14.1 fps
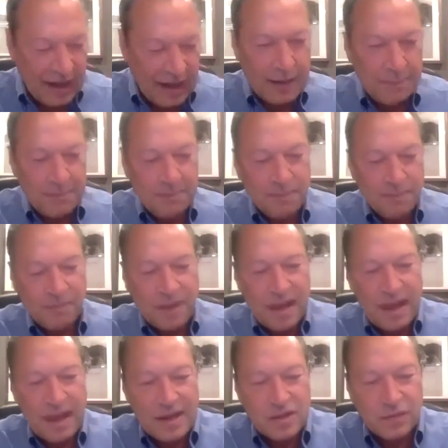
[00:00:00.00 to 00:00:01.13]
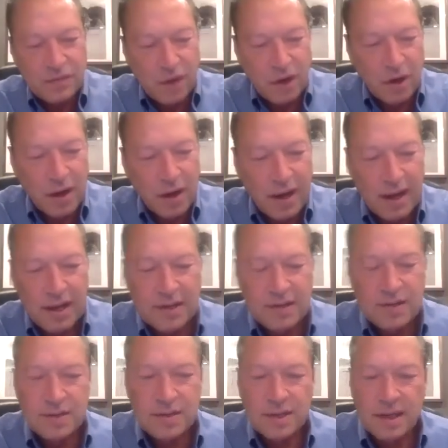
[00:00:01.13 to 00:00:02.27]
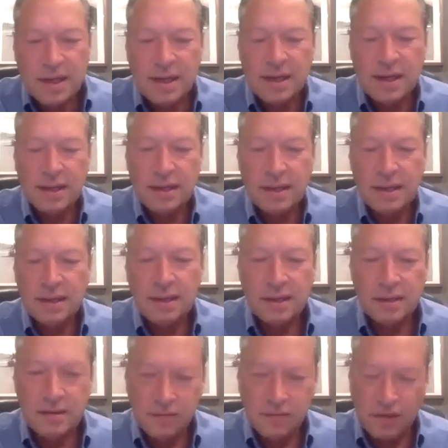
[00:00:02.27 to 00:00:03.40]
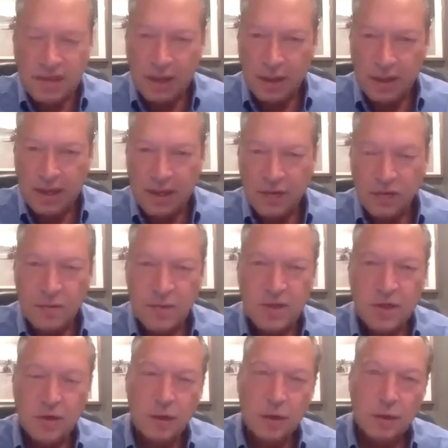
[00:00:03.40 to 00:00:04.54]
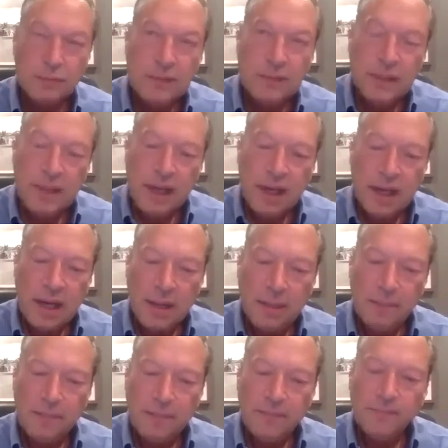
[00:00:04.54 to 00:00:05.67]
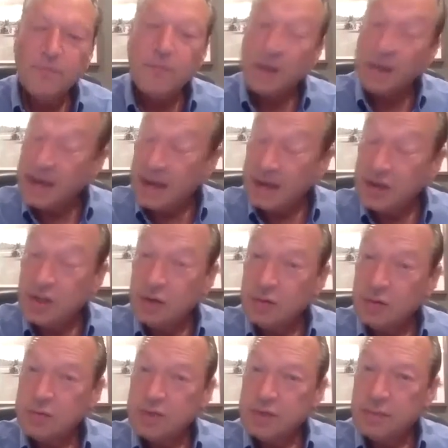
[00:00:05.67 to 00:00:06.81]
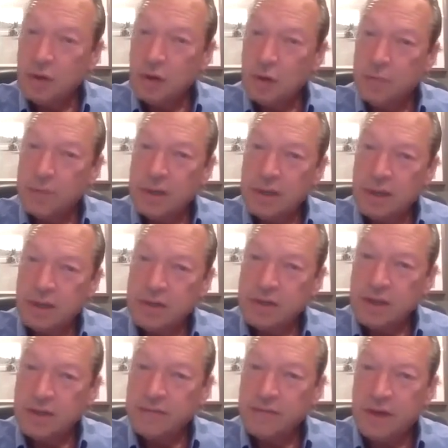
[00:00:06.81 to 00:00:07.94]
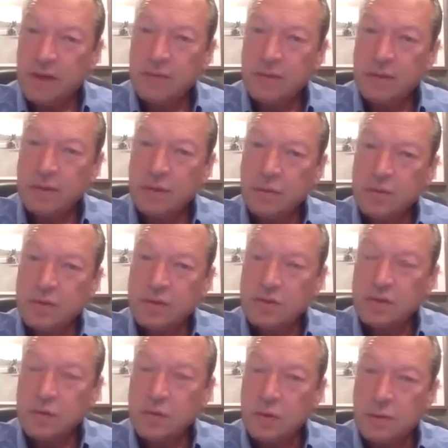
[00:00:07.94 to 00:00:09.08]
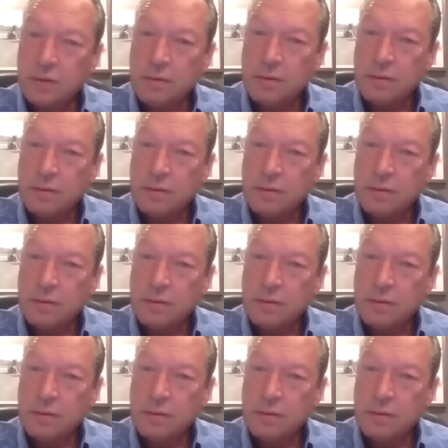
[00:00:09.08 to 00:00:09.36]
And as far as how I gathered the material, again, I chose them all because I found that there was a certain